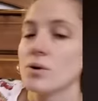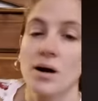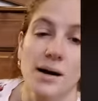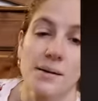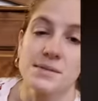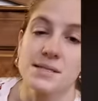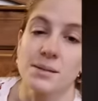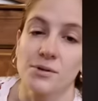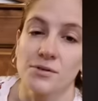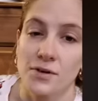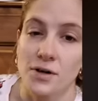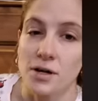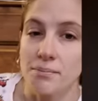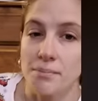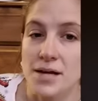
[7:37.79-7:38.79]
um, some of
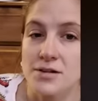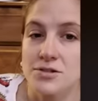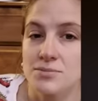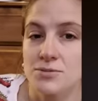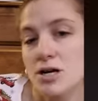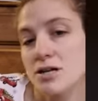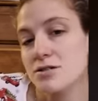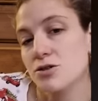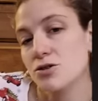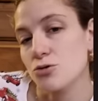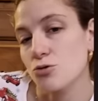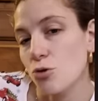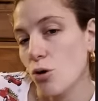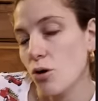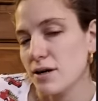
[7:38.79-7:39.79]
her bedroom dresser
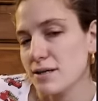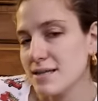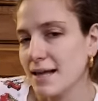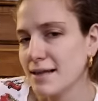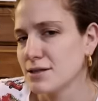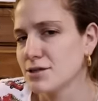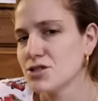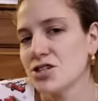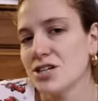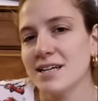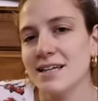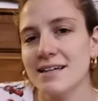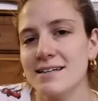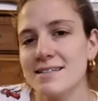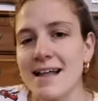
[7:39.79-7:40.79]
drawers, and
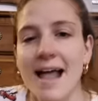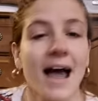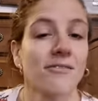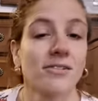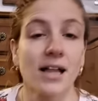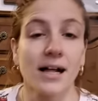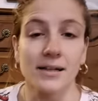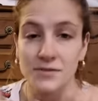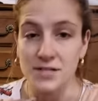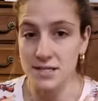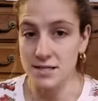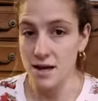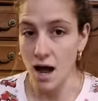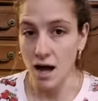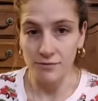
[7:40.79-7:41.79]
she doesn't have a lot of
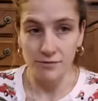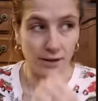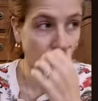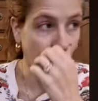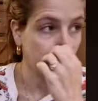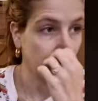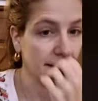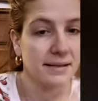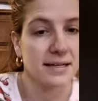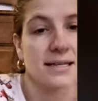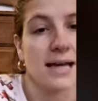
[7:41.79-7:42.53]
stuff. Like, I mean, this